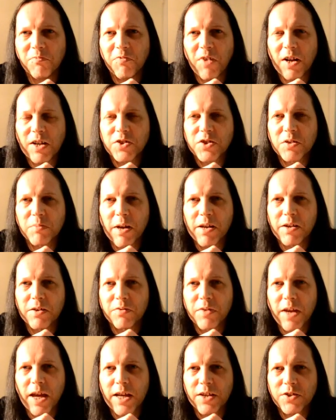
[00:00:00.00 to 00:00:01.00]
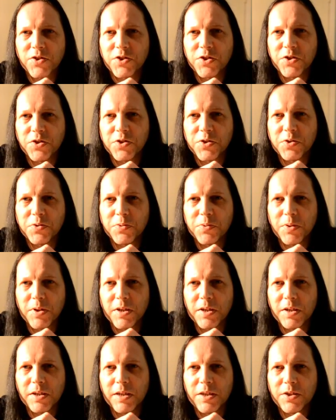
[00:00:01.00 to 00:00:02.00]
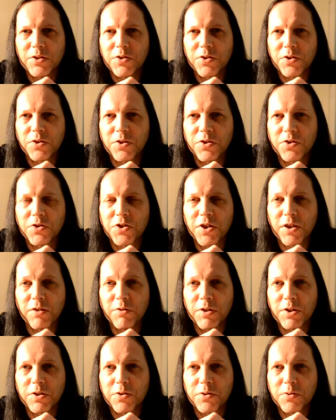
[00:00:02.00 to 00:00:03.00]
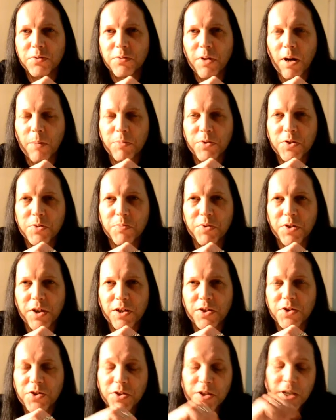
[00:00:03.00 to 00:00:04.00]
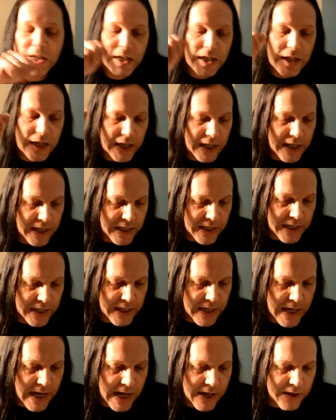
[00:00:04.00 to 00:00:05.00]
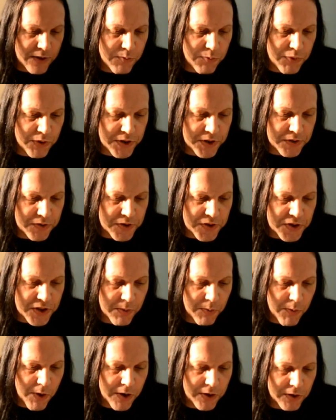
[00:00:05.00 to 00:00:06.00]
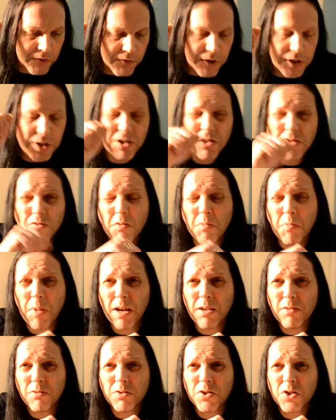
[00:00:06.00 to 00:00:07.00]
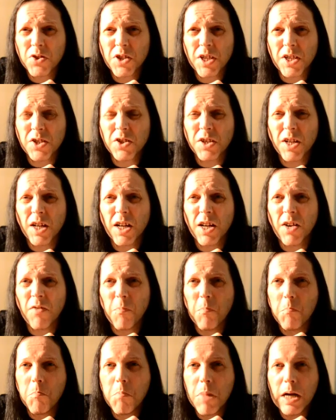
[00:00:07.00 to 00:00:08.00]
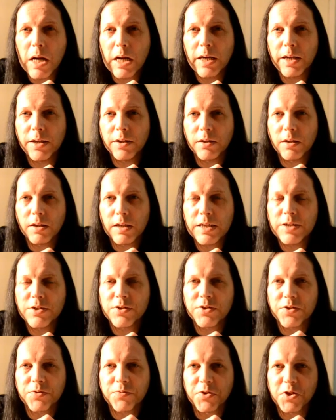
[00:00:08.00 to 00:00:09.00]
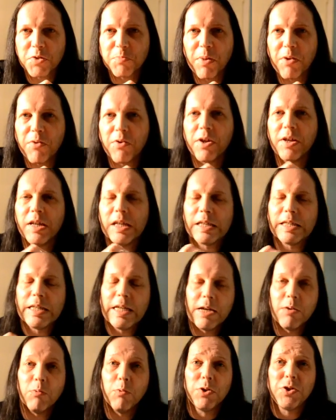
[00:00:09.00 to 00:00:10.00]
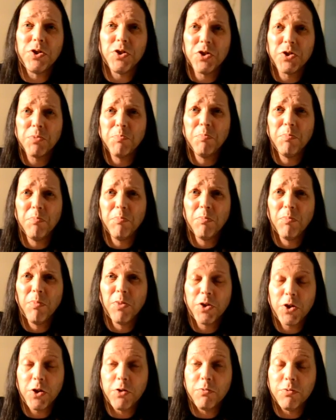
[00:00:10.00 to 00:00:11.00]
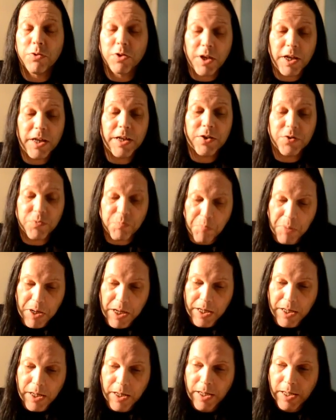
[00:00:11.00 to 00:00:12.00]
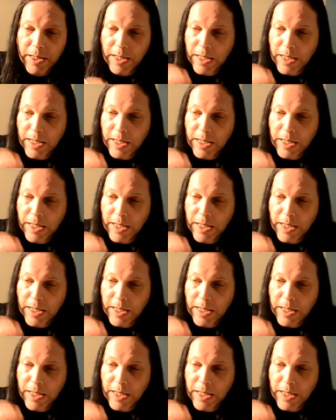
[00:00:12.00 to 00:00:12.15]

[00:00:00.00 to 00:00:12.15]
vast amount of cash into the distillery to up its production. It now produces somewhere in the region of about 6.5 million litres of spirit a year, which is huge, it is big.